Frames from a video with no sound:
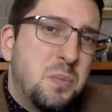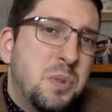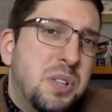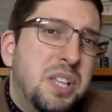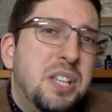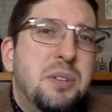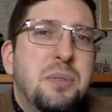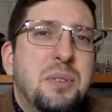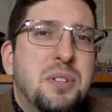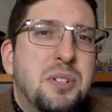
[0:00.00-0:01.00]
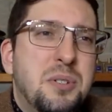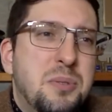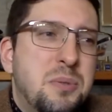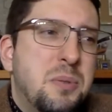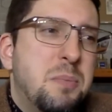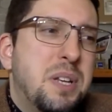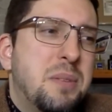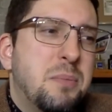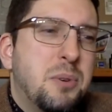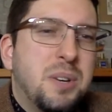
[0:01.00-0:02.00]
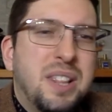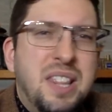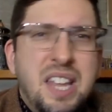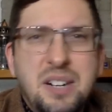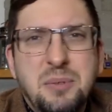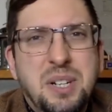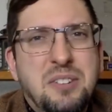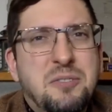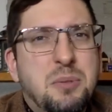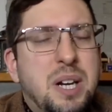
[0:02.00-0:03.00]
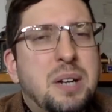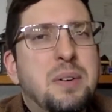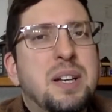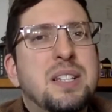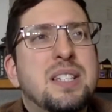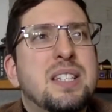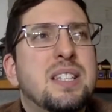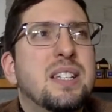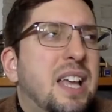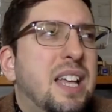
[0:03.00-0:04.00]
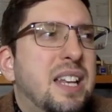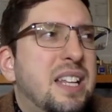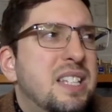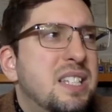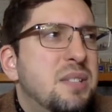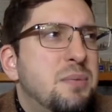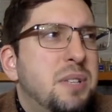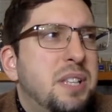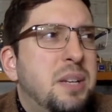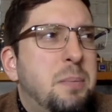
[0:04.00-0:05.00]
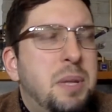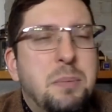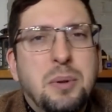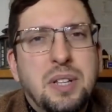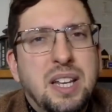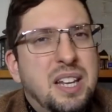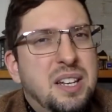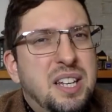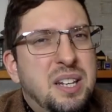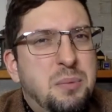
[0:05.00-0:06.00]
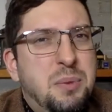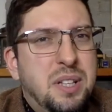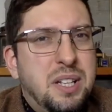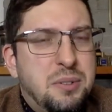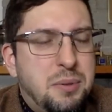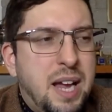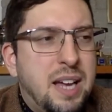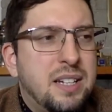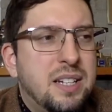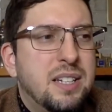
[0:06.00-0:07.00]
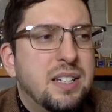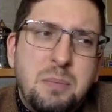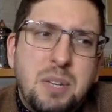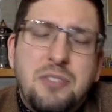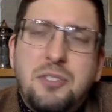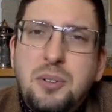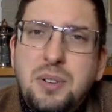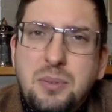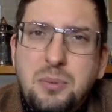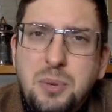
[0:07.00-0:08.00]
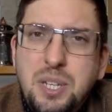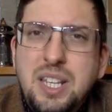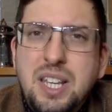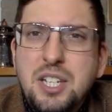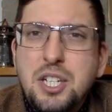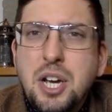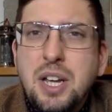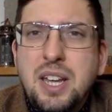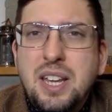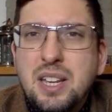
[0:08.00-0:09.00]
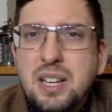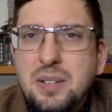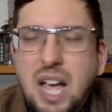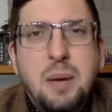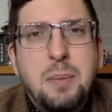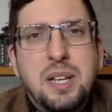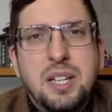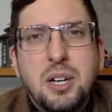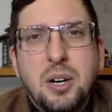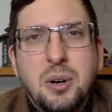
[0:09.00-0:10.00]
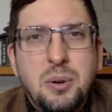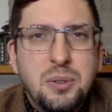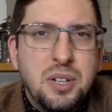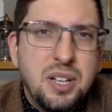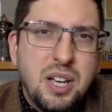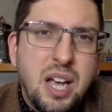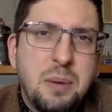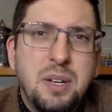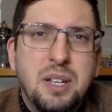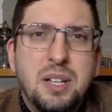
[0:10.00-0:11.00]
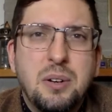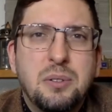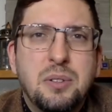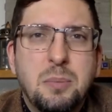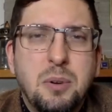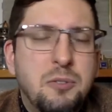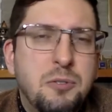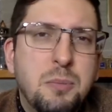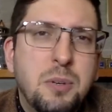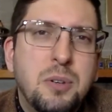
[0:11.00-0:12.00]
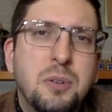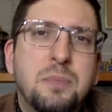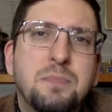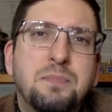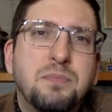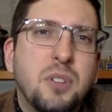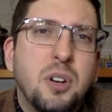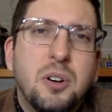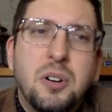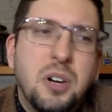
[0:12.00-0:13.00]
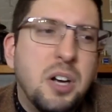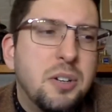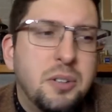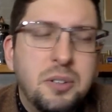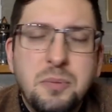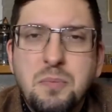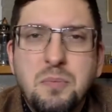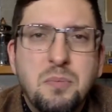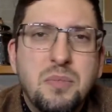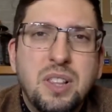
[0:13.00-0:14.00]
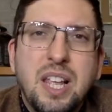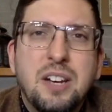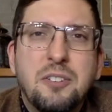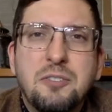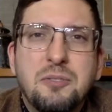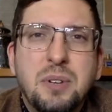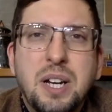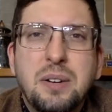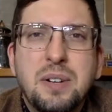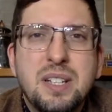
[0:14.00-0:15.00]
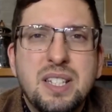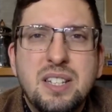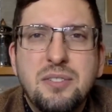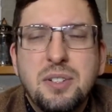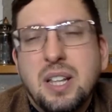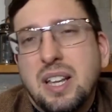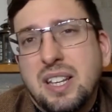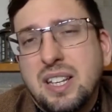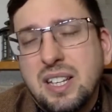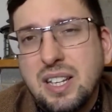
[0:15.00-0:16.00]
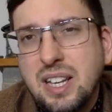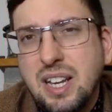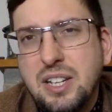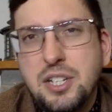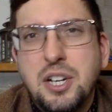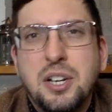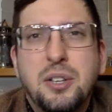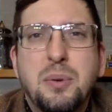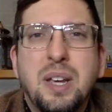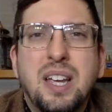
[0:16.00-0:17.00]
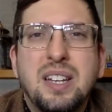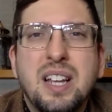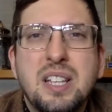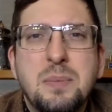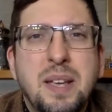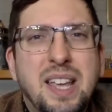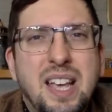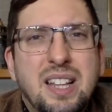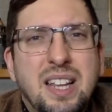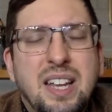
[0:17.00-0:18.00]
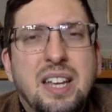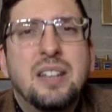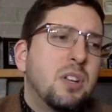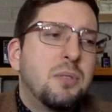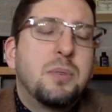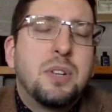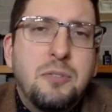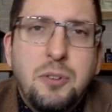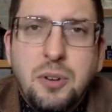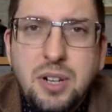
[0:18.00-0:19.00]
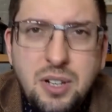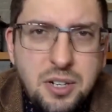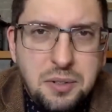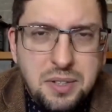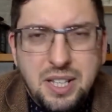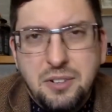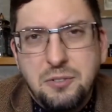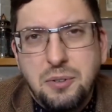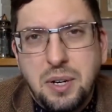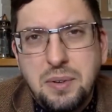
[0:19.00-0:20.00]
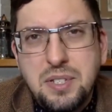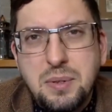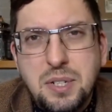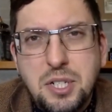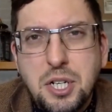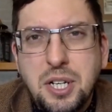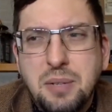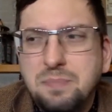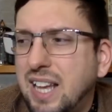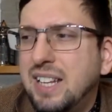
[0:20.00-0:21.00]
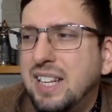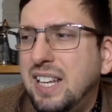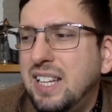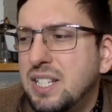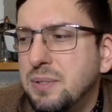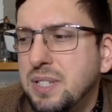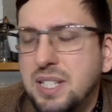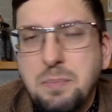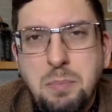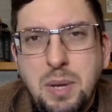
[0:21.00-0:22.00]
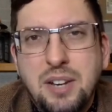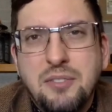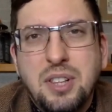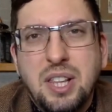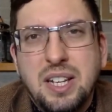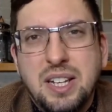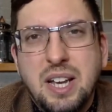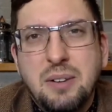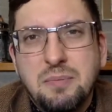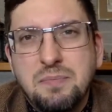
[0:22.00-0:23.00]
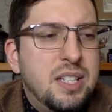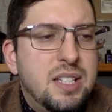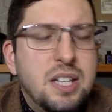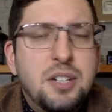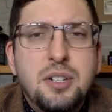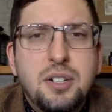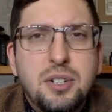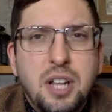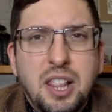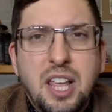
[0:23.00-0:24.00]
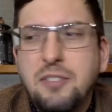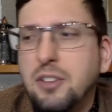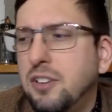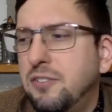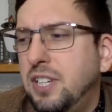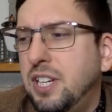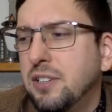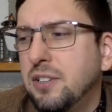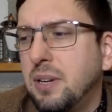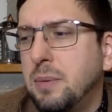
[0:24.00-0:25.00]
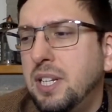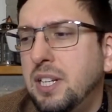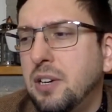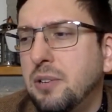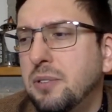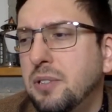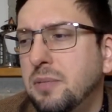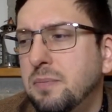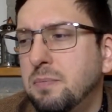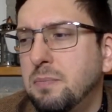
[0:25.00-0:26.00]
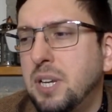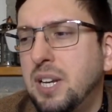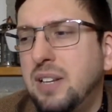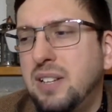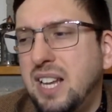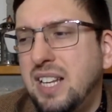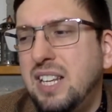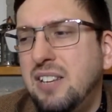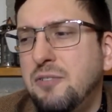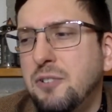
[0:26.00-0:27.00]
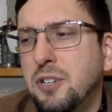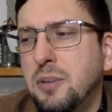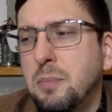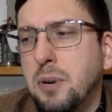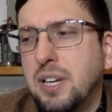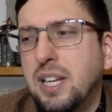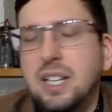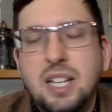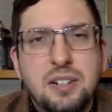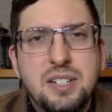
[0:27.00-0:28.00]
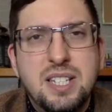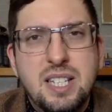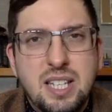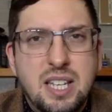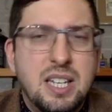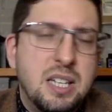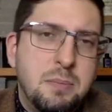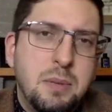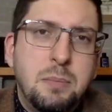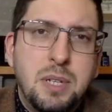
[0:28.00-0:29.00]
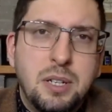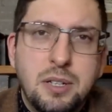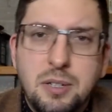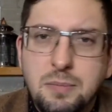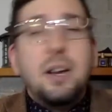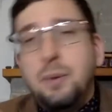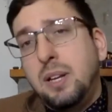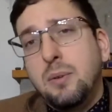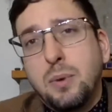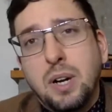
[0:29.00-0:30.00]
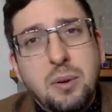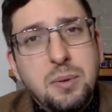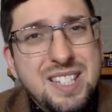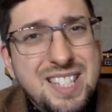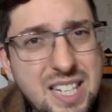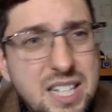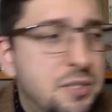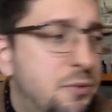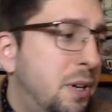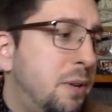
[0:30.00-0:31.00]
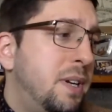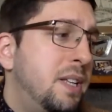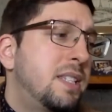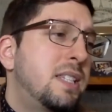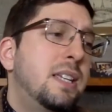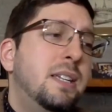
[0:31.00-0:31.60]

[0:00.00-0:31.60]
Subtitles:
lead you into a bit more leathery fragrance, and this is really the people that it will attract. But if you're really enjoying Armani Code de Profumo, or other leather fragrance, even like I enjoy Cuir Intense by Guerlain, or whatever other leather fragrance you enjoy, I think this one bit of a letdown. It's not to the level of the other Armani Code, but I think for the market they are seeking, it might be good. Anyway, where I would see this fragrance,